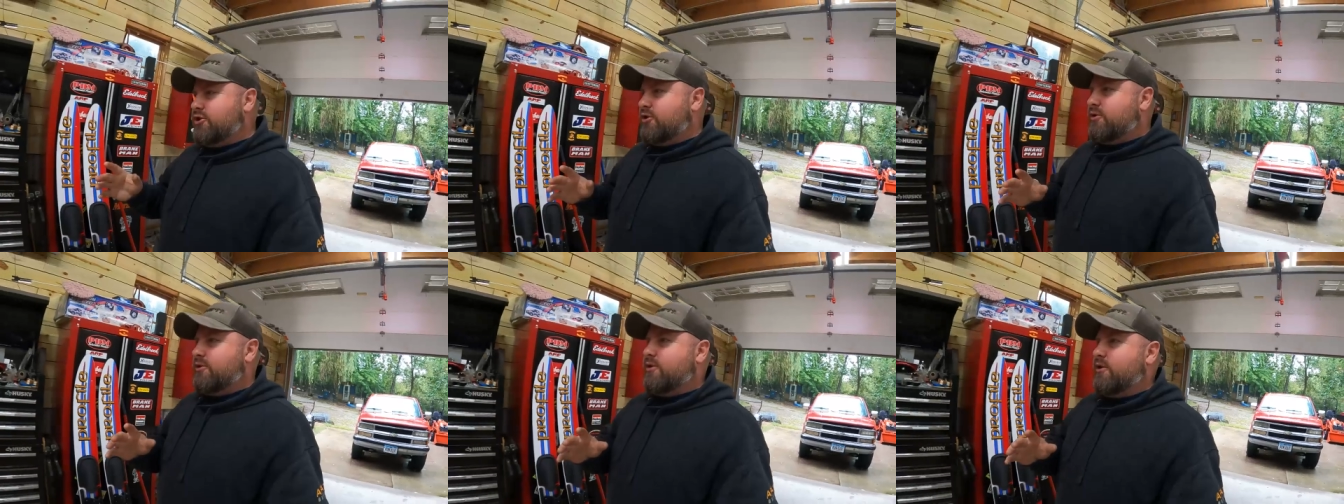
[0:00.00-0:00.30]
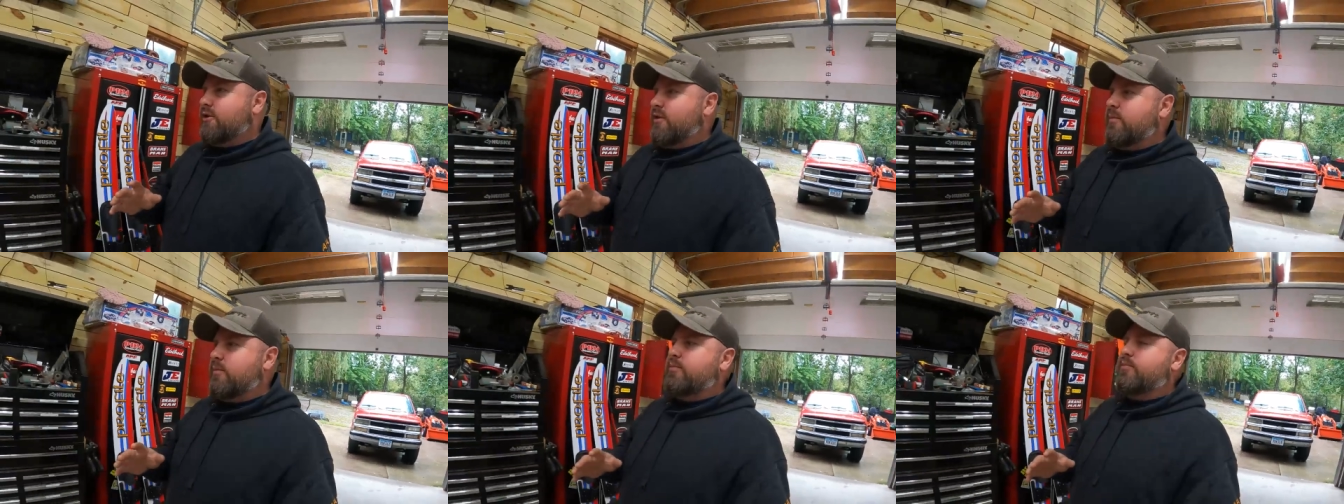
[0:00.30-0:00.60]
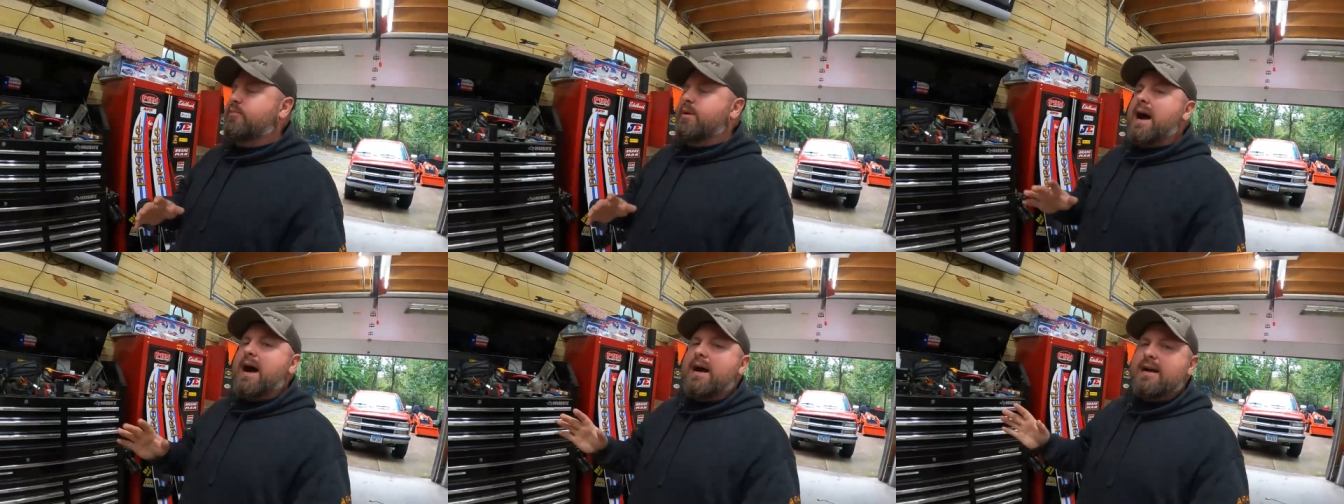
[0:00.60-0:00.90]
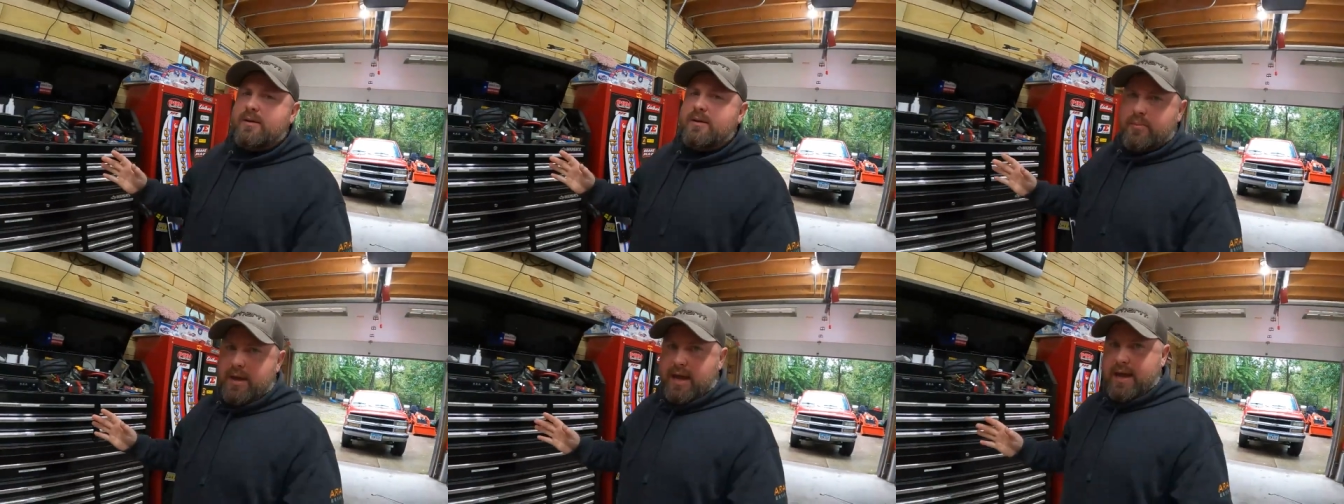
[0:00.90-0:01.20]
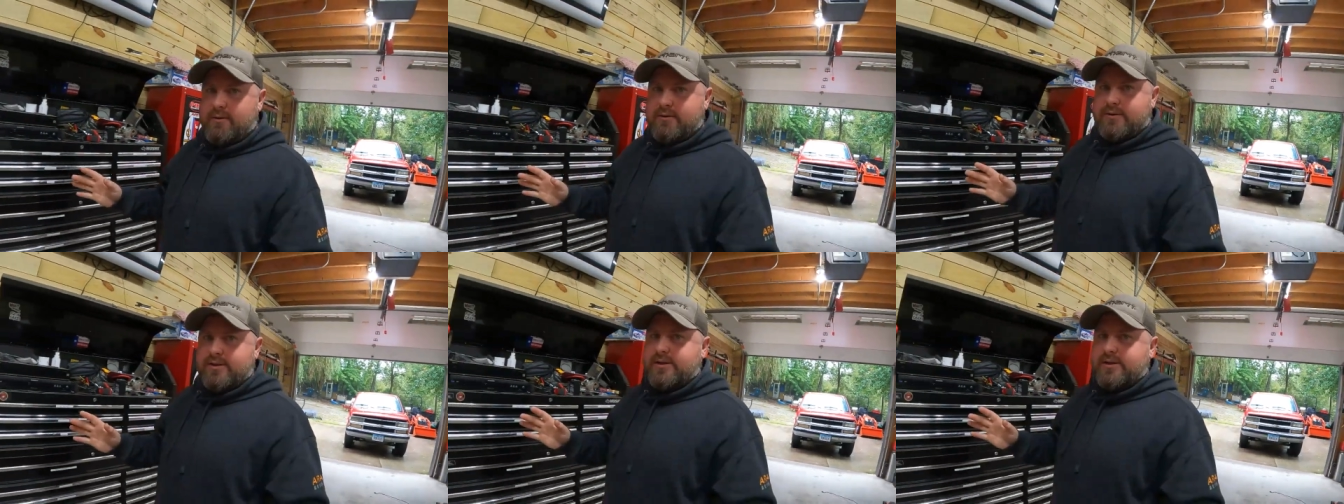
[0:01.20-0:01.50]
show you all the body
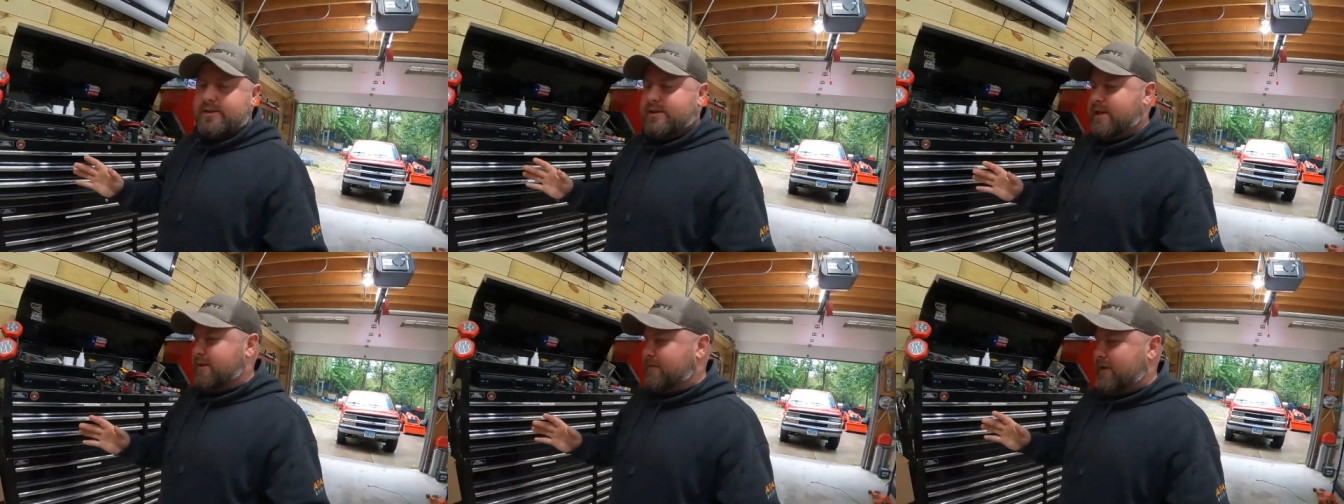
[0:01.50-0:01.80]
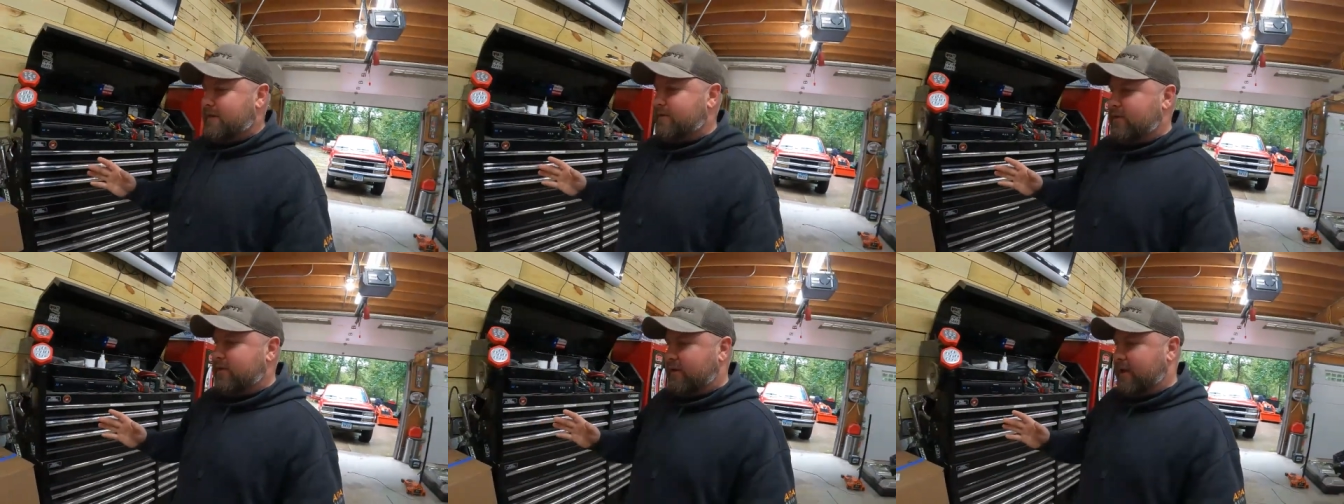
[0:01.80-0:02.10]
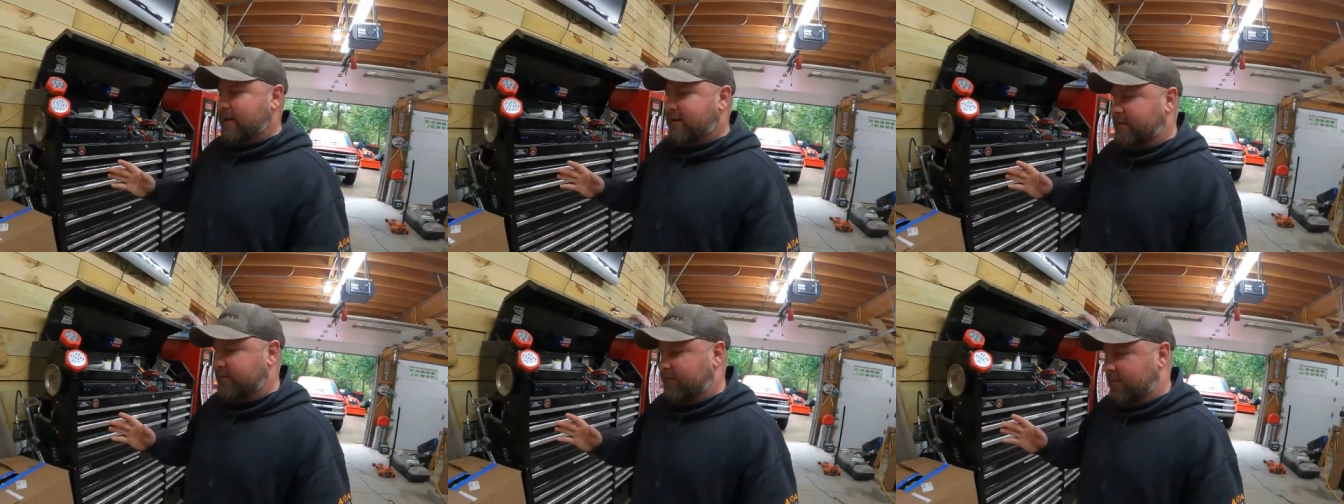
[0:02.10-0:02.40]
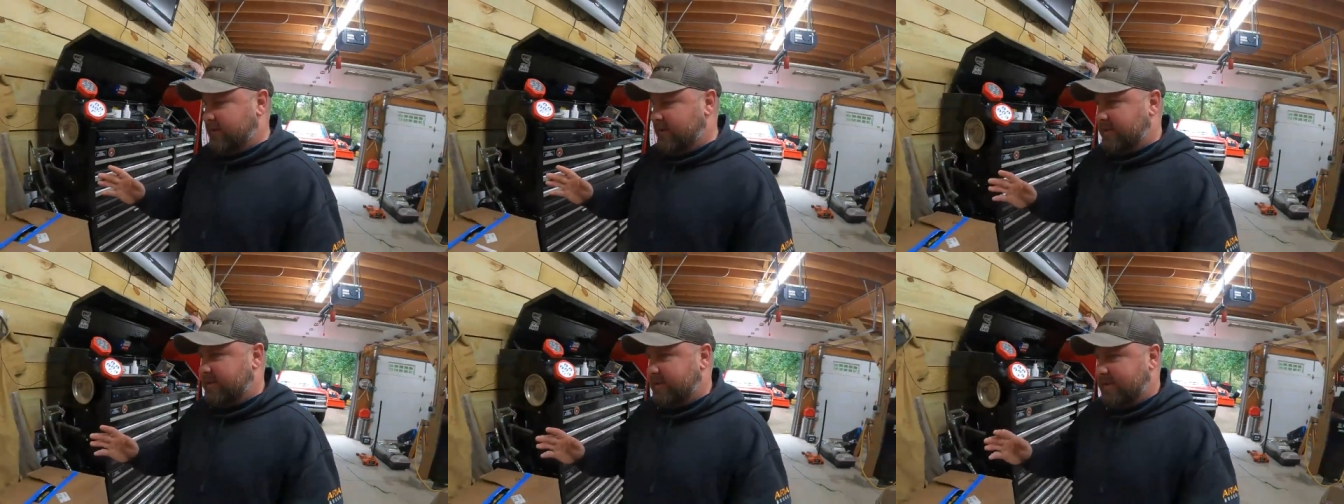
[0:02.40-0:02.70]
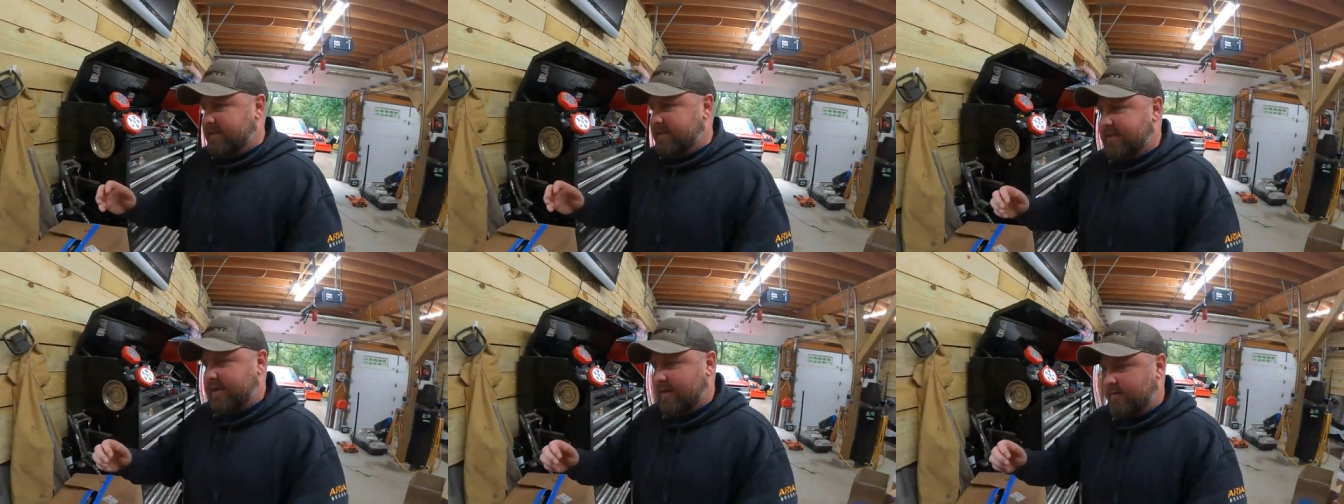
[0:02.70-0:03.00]
panels and stuff I've collected for this
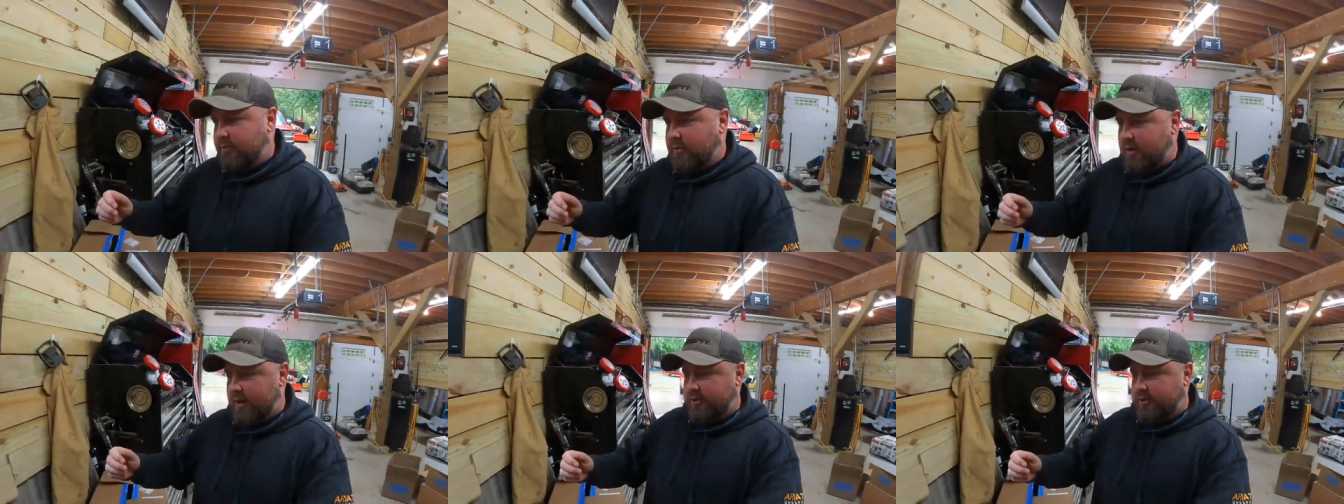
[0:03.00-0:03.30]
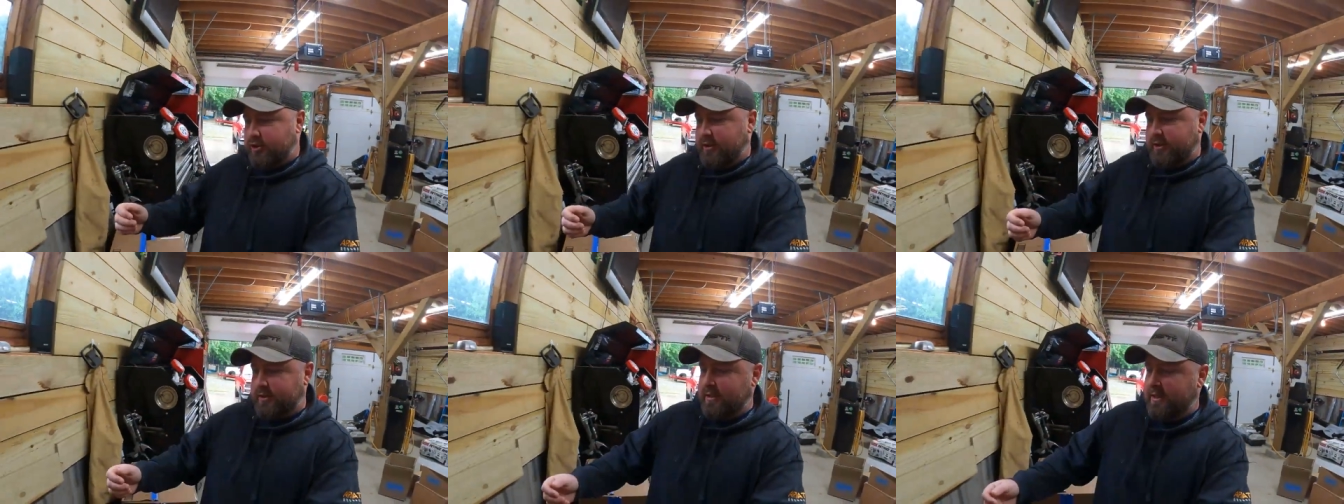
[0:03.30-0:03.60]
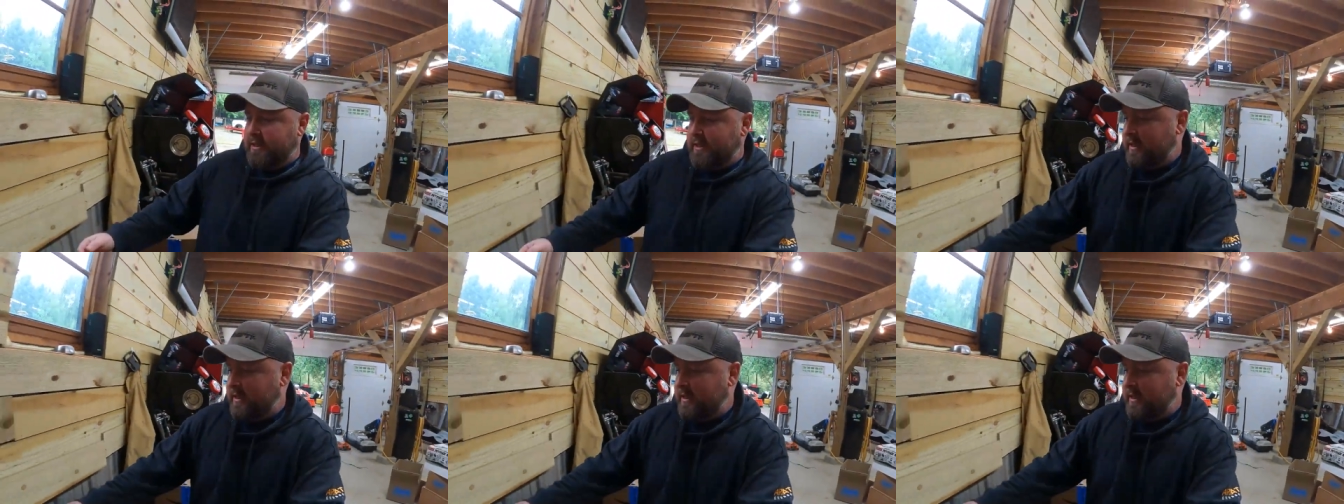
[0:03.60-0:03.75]
C10 project.